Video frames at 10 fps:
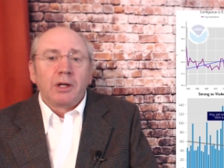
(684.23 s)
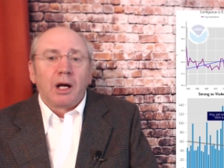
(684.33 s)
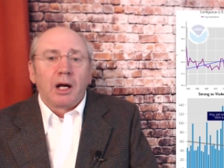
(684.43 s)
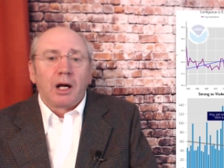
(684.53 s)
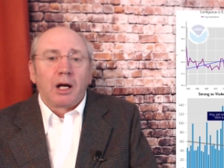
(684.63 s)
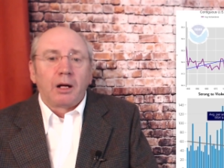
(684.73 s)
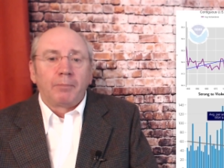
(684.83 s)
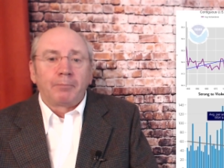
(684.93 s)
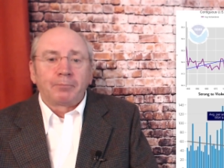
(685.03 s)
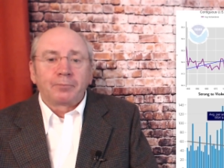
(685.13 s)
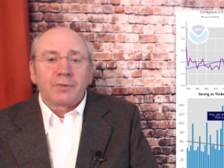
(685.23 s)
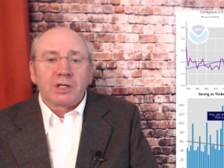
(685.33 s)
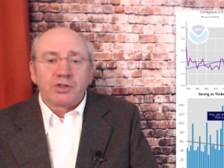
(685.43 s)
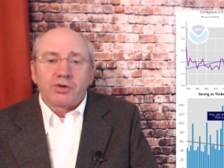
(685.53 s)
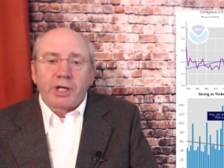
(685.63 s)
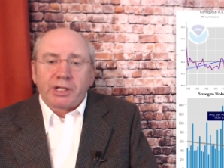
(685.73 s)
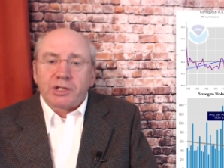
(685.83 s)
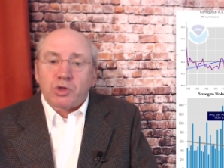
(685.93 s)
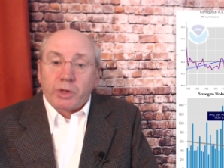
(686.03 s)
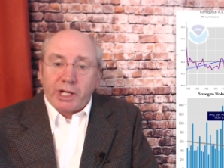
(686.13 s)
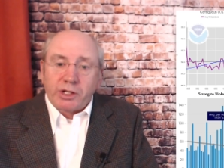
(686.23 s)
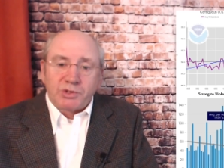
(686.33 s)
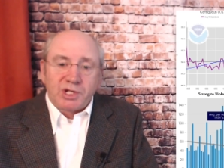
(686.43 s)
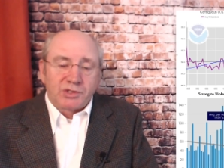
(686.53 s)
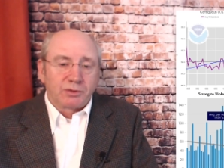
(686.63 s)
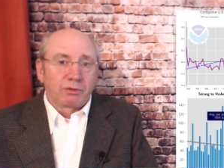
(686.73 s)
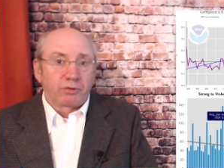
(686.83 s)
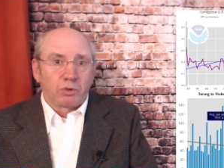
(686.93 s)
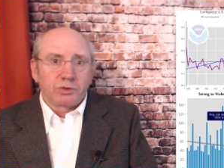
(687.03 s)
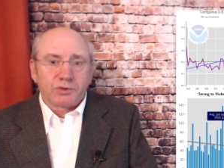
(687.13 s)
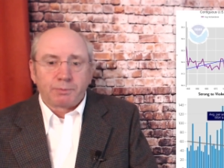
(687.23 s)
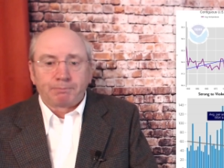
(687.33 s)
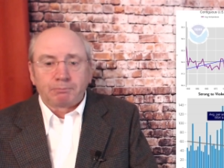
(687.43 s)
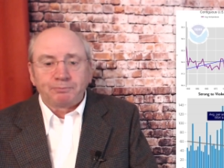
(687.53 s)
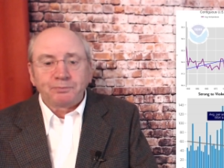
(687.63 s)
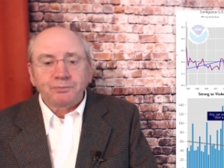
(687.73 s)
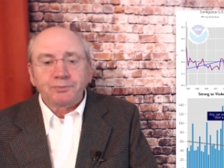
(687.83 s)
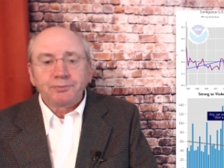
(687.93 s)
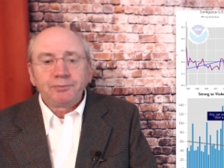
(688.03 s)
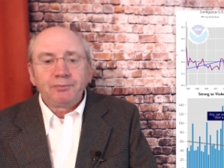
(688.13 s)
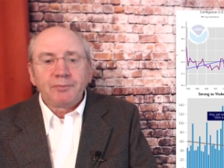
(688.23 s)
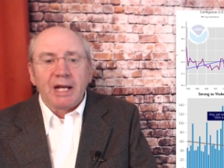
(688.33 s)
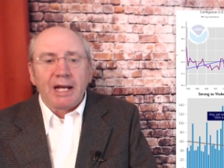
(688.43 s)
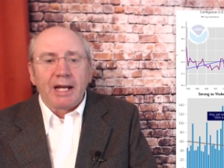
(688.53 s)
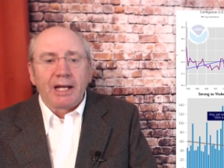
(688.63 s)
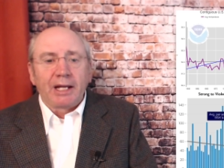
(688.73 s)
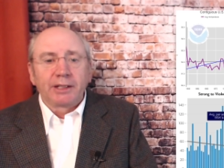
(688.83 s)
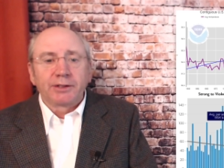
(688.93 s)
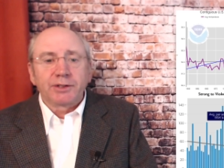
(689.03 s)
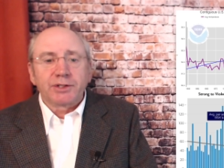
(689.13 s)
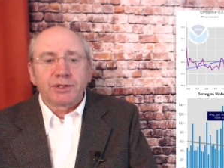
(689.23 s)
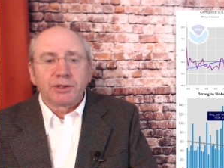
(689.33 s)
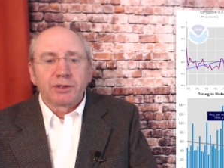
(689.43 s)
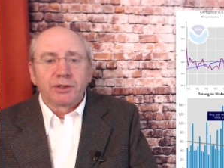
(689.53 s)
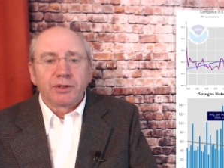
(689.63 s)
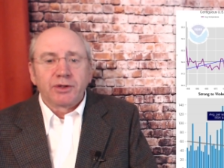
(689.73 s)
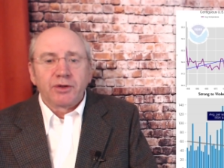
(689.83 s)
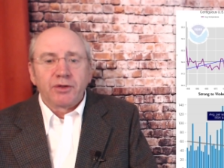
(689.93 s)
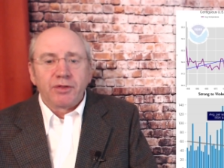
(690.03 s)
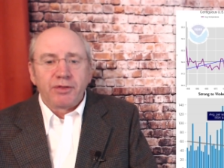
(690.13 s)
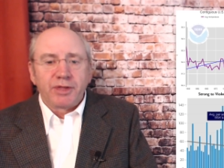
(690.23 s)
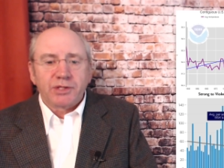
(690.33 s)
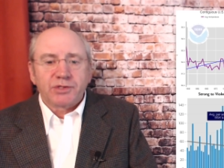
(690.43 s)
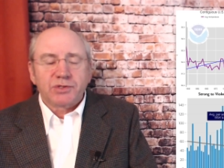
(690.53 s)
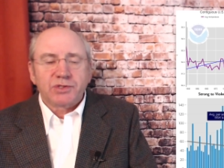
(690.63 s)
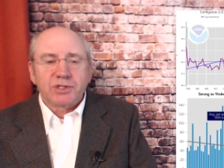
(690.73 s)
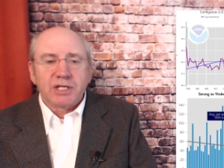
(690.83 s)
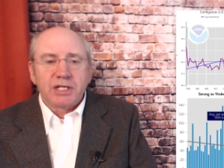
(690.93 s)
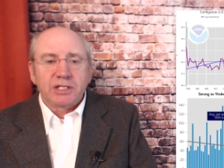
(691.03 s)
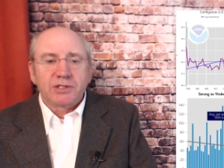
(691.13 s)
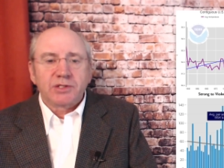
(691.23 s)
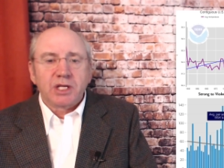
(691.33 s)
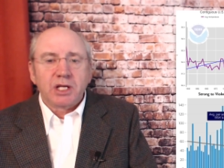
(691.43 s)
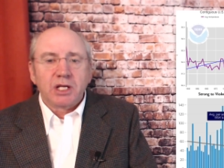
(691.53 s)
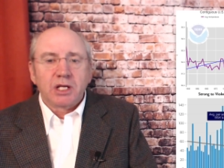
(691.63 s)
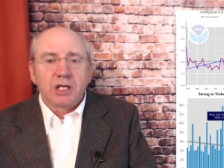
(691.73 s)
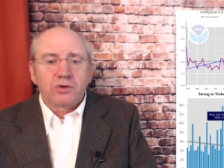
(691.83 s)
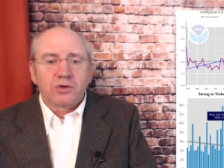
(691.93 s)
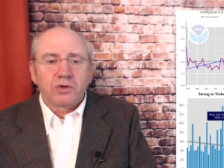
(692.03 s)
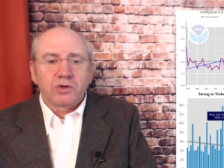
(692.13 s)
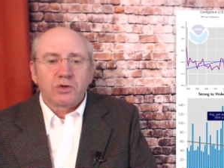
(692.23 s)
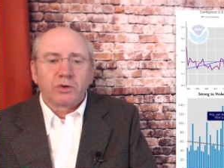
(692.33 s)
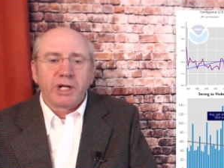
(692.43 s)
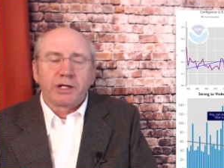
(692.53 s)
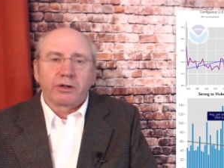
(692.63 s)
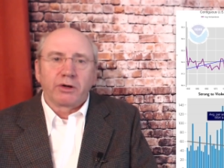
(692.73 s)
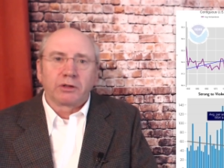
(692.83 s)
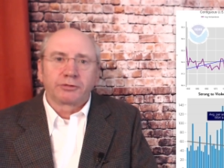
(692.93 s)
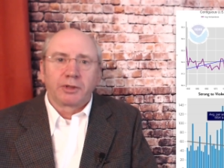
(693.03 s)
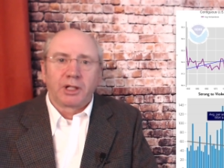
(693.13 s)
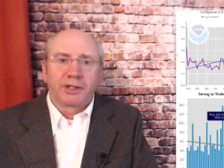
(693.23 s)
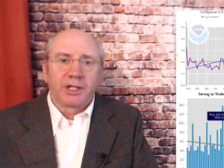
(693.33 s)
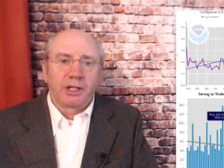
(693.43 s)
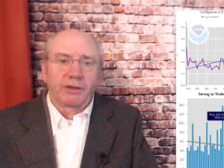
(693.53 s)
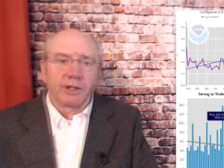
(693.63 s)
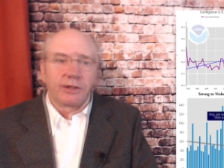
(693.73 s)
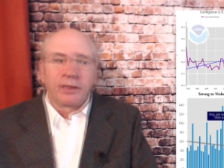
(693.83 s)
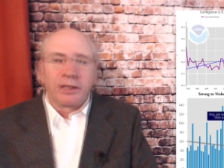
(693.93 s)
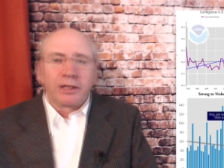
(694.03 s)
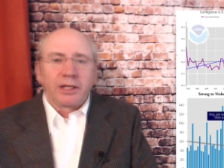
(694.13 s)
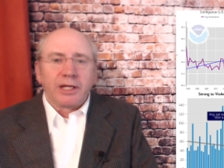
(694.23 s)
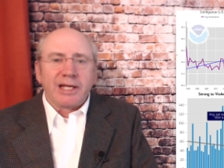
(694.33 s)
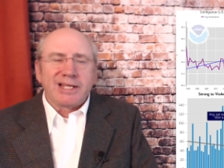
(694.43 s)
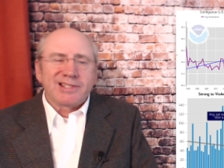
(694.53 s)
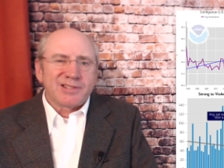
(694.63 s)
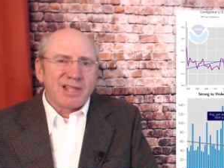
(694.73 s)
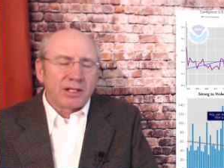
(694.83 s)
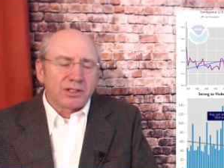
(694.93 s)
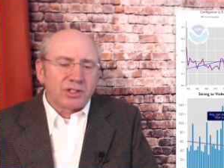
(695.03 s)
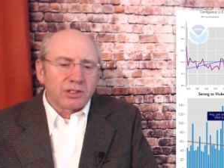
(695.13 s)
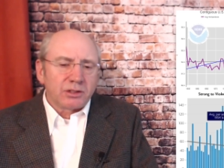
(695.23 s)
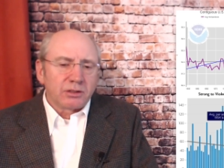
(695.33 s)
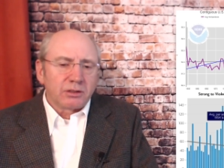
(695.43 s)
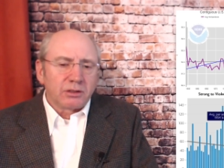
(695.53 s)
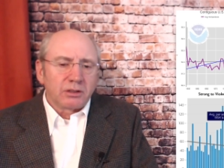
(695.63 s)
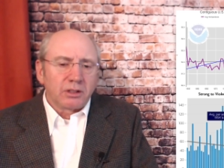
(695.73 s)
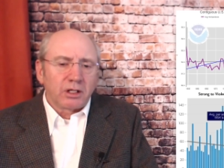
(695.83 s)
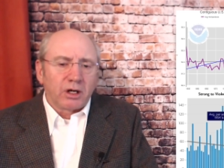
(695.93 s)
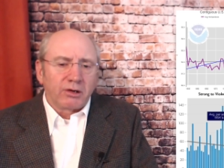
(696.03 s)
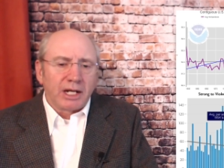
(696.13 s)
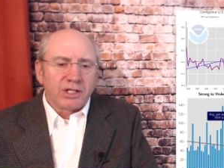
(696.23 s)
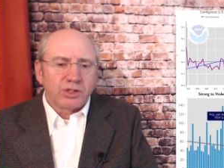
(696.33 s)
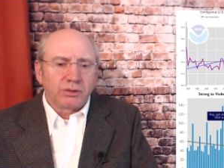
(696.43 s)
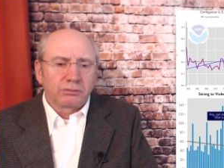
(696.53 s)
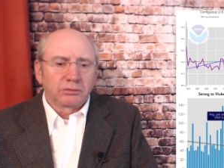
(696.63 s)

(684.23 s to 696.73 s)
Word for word: um, during the tornado season, of course. And this is the tornado graph underneath it. Is that a correlation?